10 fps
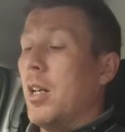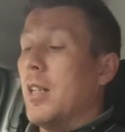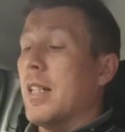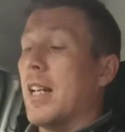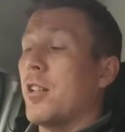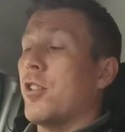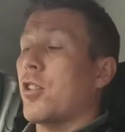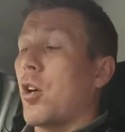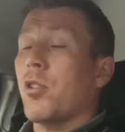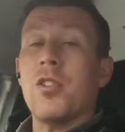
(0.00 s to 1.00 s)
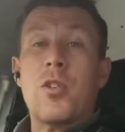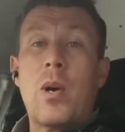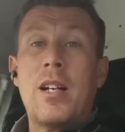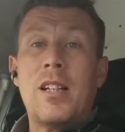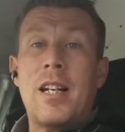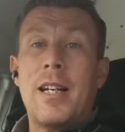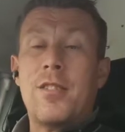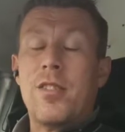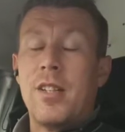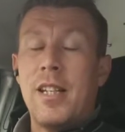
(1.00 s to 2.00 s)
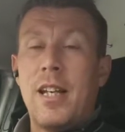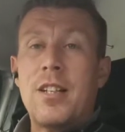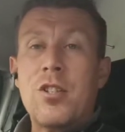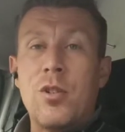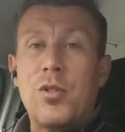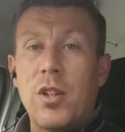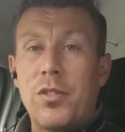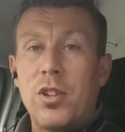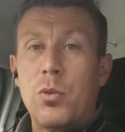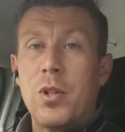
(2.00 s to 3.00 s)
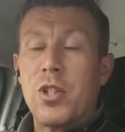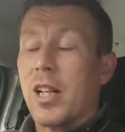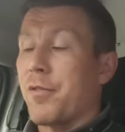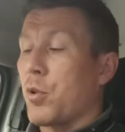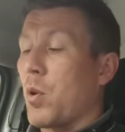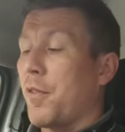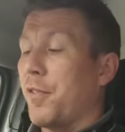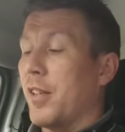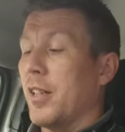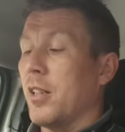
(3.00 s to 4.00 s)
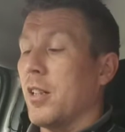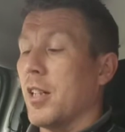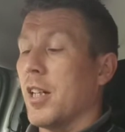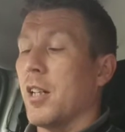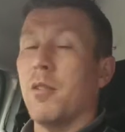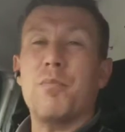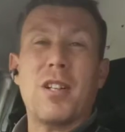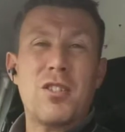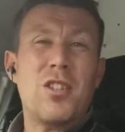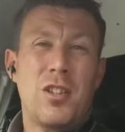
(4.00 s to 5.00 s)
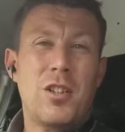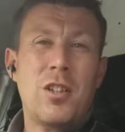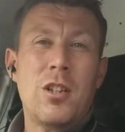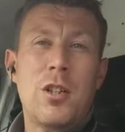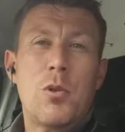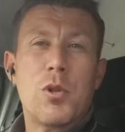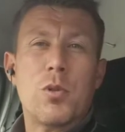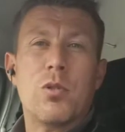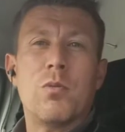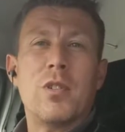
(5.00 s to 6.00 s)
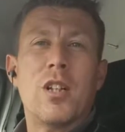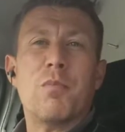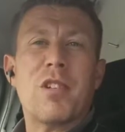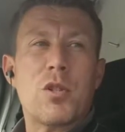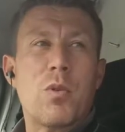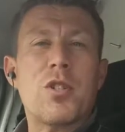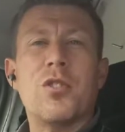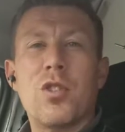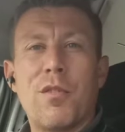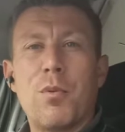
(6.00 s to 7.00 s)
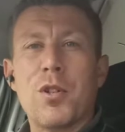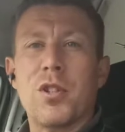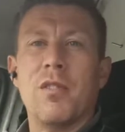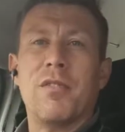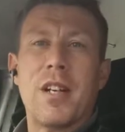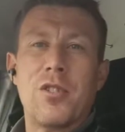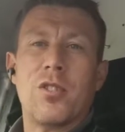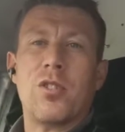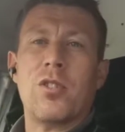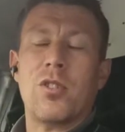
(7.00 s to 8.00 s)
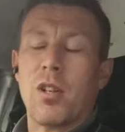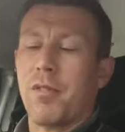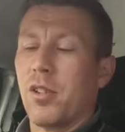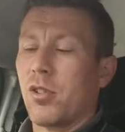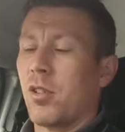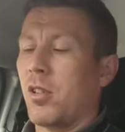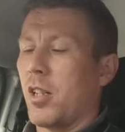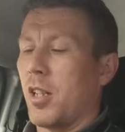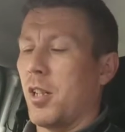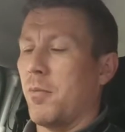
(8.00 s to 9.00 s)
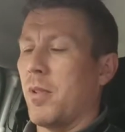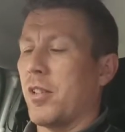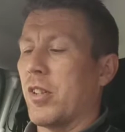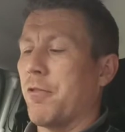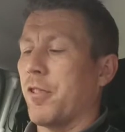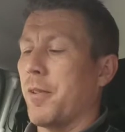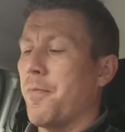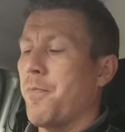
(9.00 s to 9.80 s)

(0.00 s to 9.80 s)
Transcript: Then it just goes on to highlight the additional services which I have to offer, and usual, pressure washing, soft washing, fascias, soffits, etc.